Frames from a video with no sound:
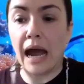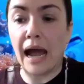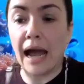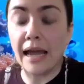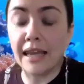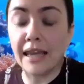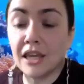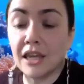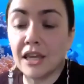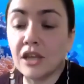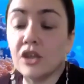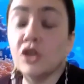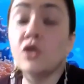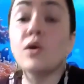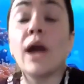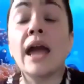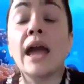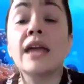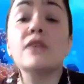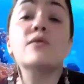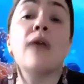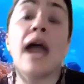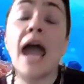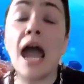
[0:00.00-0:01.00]
you
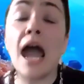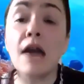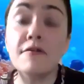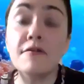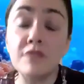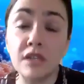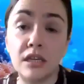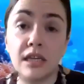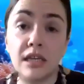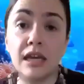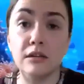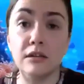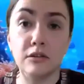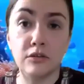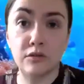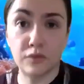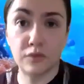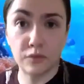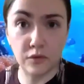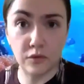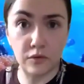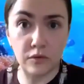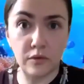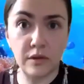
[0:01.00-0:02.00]
you have to get
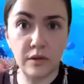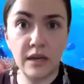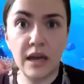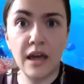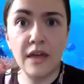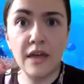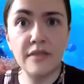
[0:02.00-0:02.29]
through